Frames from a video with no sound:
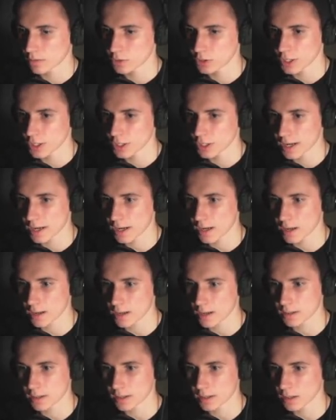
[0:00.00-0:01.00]

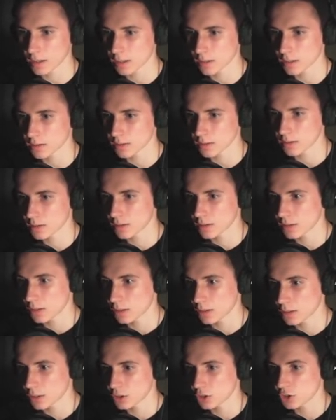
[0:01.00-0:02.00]
Janice.
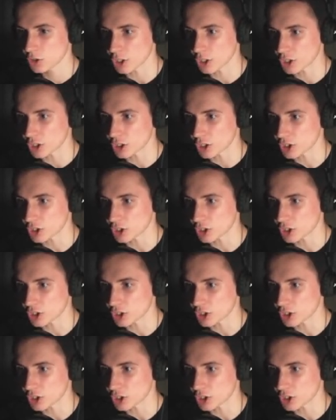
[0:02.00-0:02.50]
J -j -j